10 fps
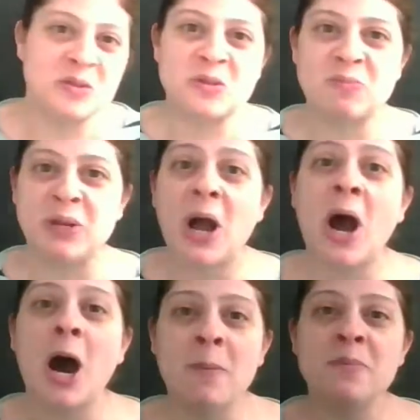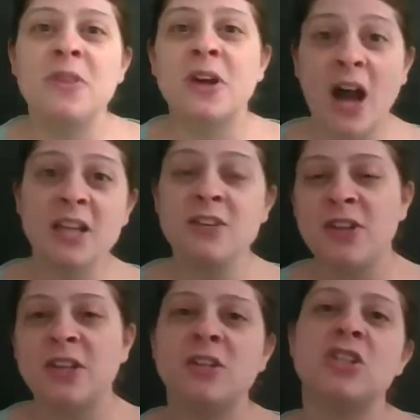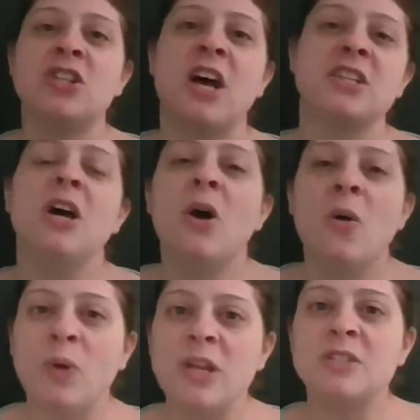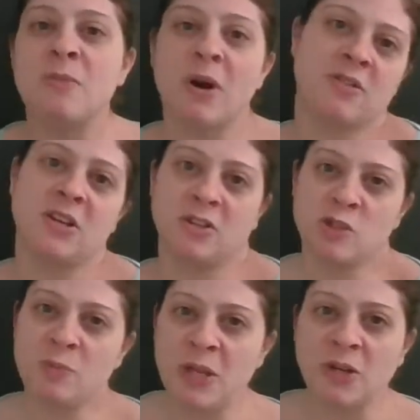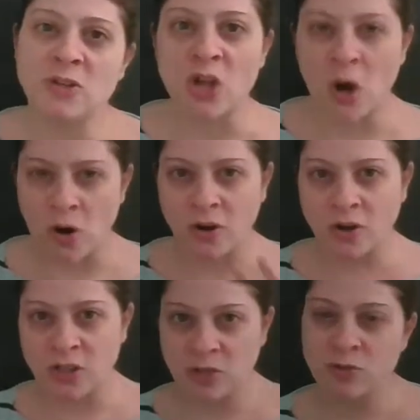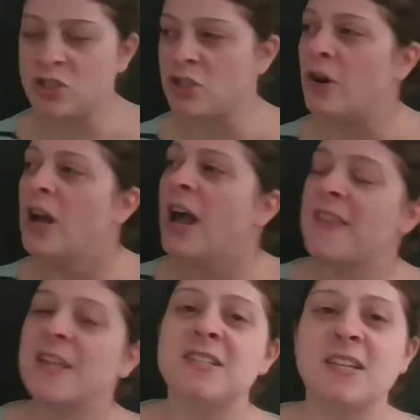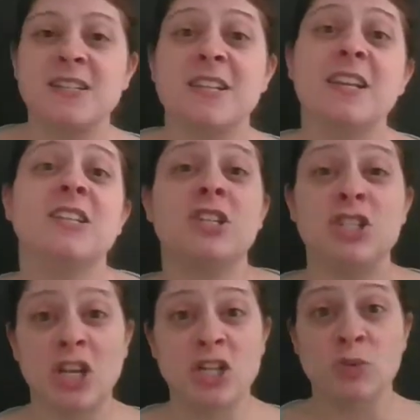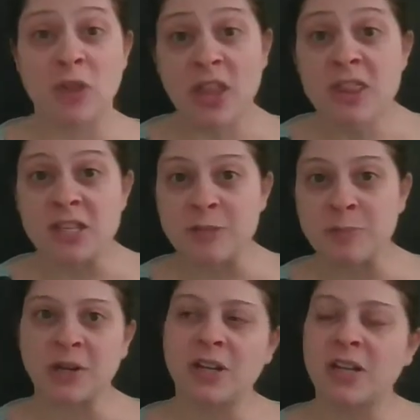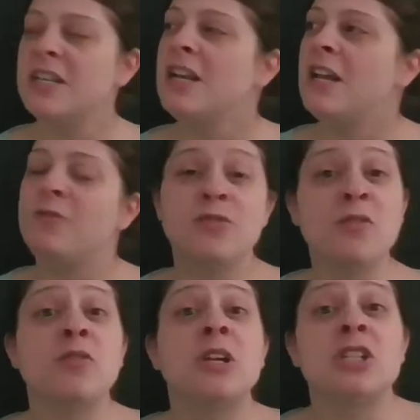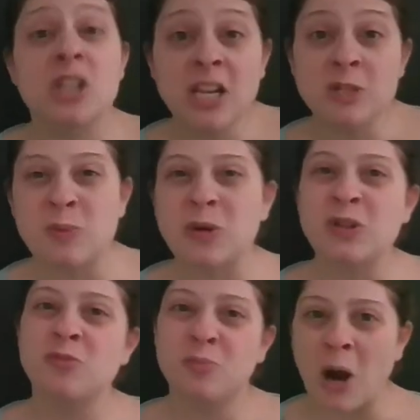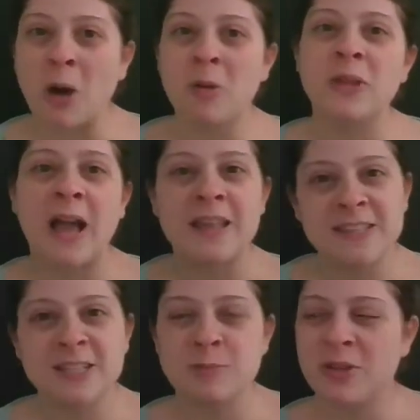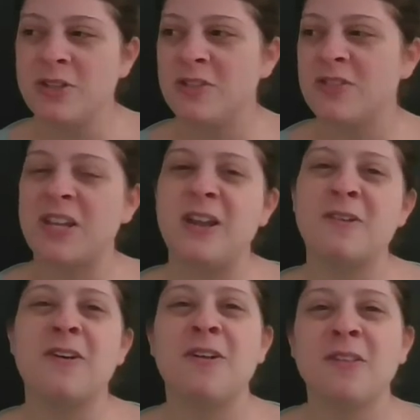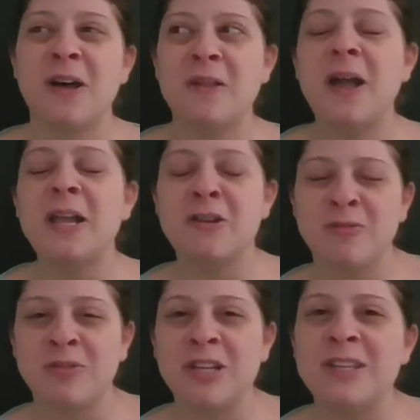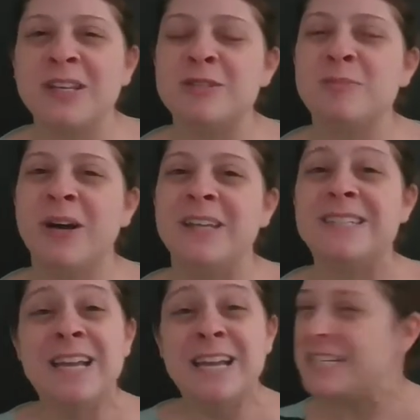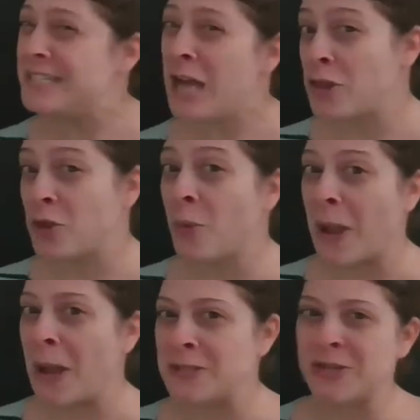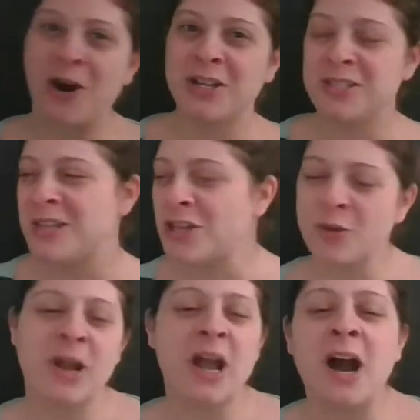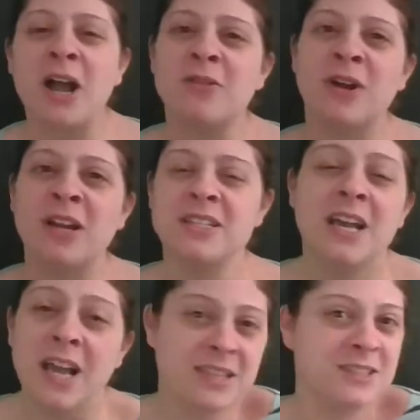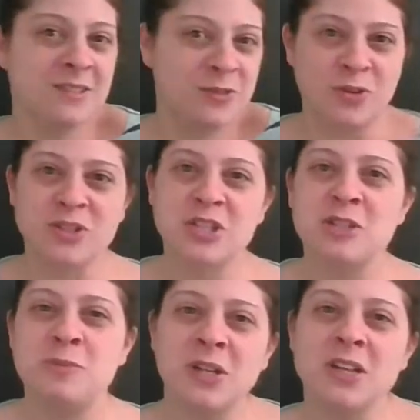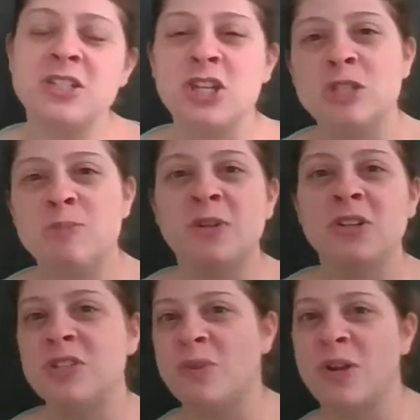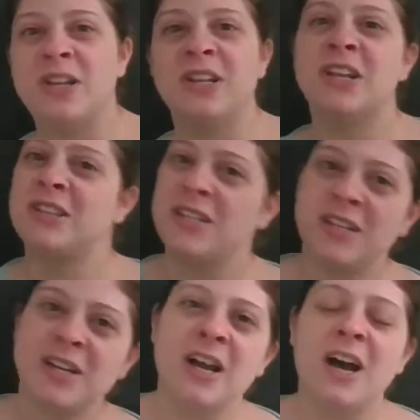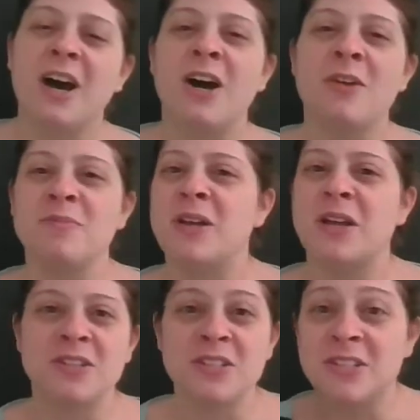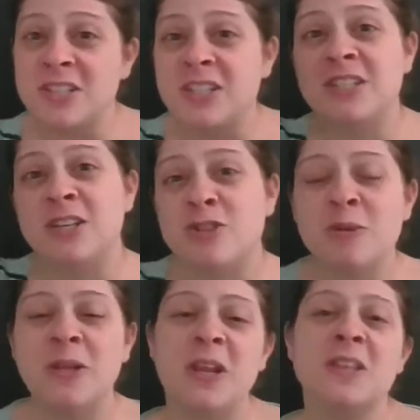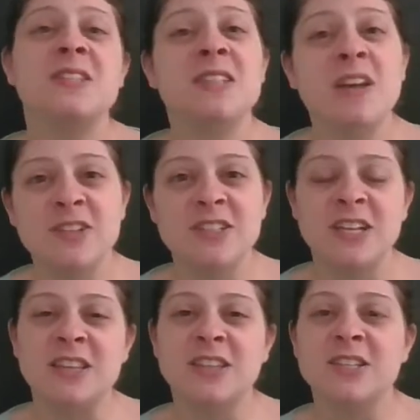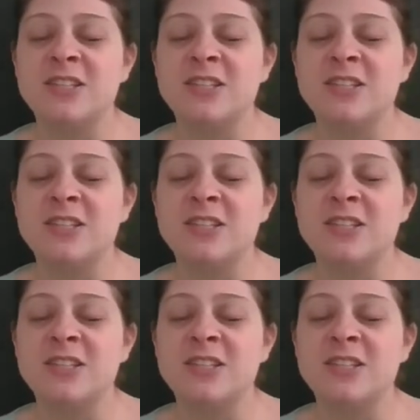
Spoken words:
become the kind of English that we as modern English speakers are used to. And that's not to say it doesn't change within this period. If you've ever read Shakespeare, you've probably had the experience of saying, well, I can read this, but it's not the way I talk. It's not the way I write. And of course, this is because Shakespeare is writing at the end of the 16th century, beginning of the 17th. And